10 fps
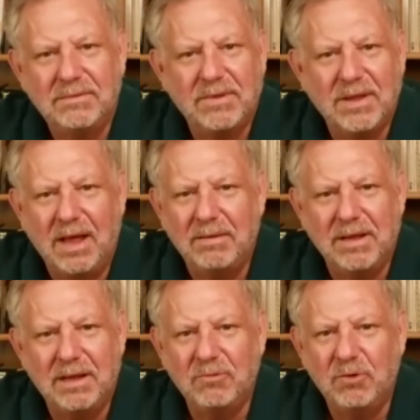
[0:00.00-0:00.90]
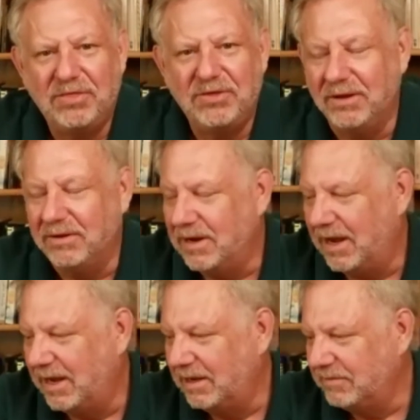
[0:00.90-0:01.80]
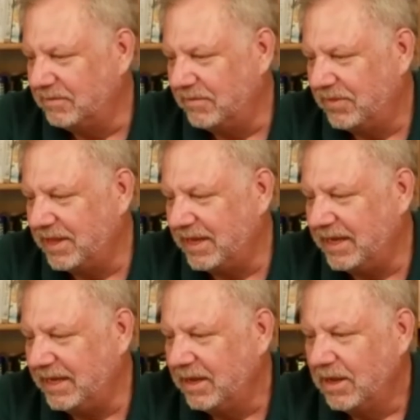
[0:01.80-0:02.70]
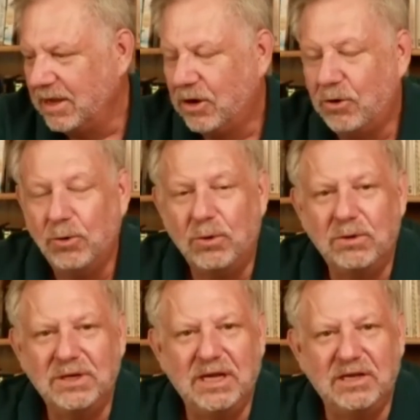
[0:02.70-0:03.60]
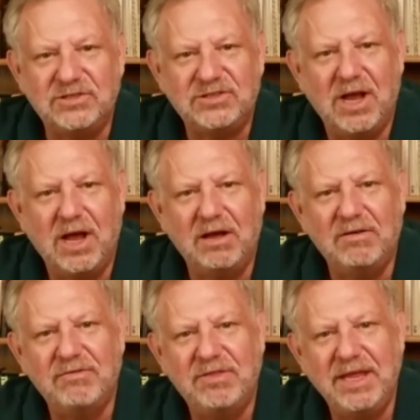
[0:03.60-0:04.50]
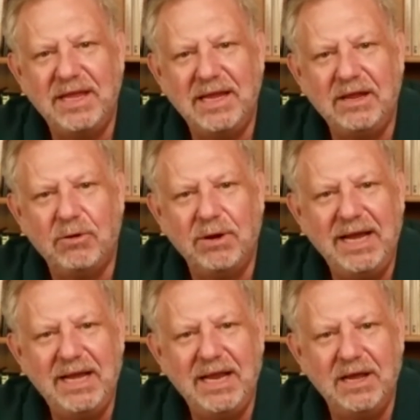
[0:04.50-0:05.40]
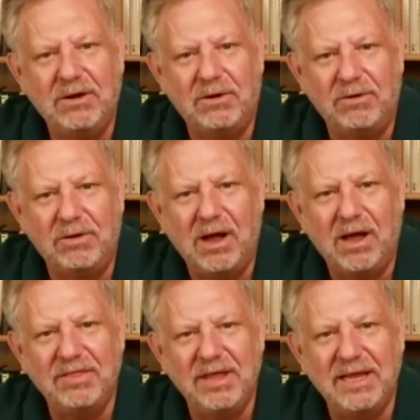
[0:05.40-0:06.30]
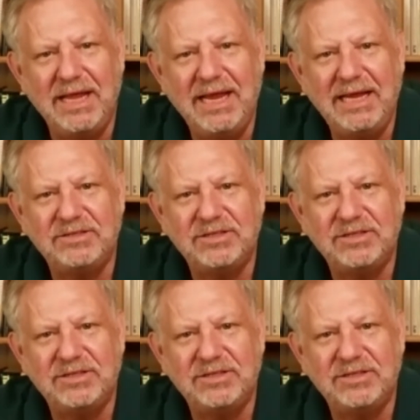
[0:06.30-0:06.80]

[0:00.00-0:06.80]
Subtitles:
I'm with you. The coolness of the Green Hill on the heat,